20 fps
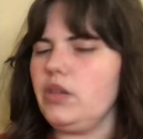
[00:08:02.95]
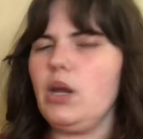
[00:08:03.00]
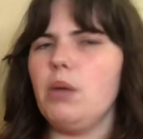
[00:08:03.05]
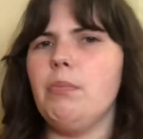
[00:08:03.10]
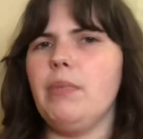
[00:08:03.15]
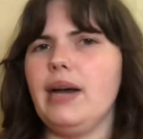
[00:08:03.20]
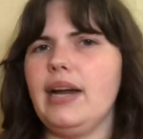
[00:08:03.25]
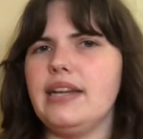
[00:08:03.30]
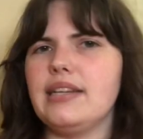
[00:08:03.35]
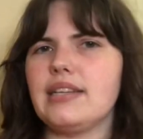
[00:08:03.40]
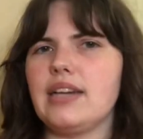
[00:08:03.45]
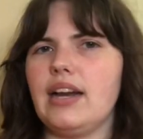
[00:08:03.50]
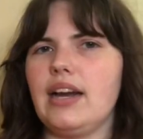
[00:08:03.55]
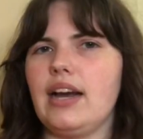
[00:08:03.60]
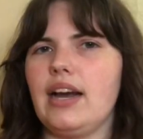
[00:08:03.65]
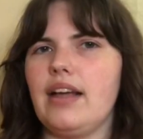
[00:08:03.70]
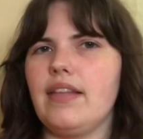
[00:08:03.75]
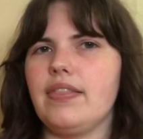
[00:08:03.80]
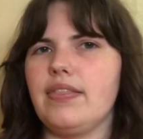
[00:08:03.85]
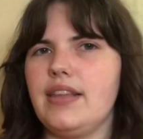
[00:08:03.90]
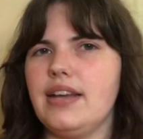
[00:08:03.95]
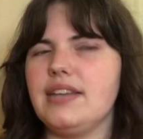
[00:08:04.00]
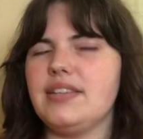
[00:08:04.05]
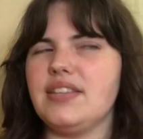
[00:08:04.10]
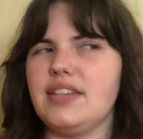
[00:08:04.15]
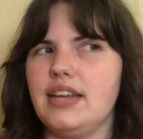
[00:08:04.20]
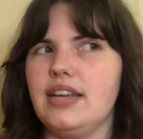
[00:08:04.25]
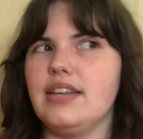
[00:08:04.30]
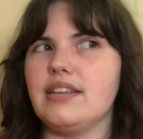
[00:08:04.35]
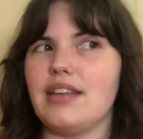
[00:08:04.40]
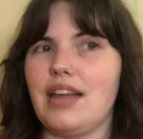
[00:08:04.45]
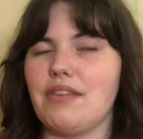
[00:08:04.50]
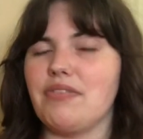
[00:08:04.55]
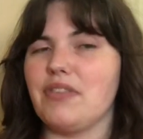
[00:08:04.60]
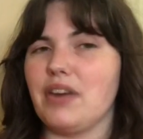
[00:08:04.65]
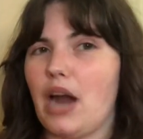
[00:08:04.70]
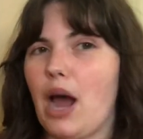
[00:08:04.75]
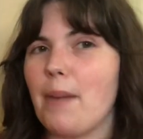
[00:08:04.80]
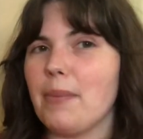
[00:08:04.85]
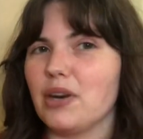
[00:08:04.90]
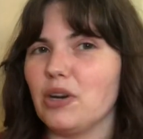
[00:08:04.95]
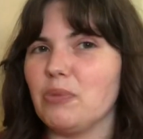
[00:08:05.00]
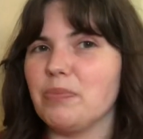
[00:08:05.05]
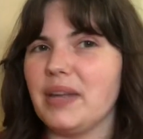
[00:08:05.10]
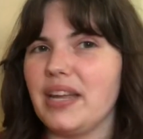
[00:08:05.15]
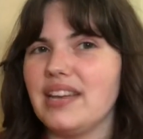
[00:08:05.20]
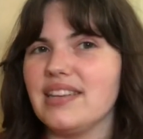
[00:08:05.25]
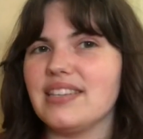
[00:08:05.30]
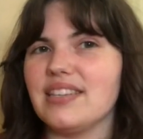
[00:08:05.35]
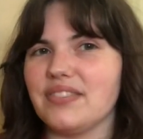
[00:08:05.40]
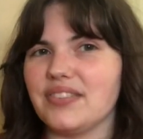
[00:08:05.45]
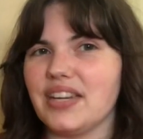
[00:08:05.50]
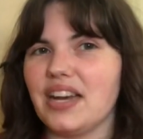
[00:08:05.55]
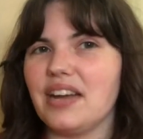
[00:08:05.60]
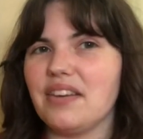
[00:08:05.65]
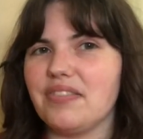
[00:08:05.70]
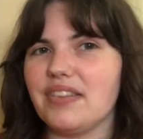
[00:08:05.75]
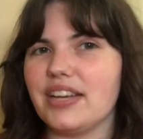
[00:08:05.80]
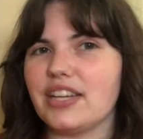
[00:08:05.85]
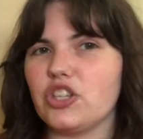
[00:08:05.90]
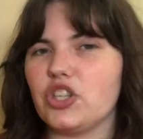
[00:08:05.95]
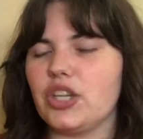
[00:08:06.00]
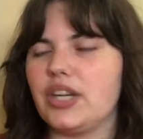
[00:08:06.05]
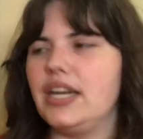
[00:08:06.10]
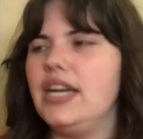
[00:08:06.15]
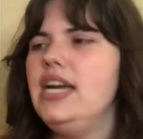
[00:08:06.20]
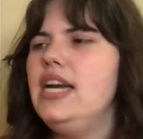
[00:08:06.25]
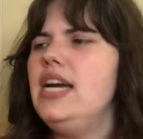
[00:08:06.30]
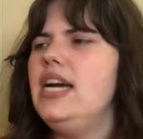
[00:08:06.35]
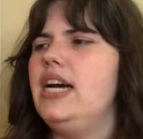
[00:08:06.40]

But this is a phenomenal piece of nonfiction.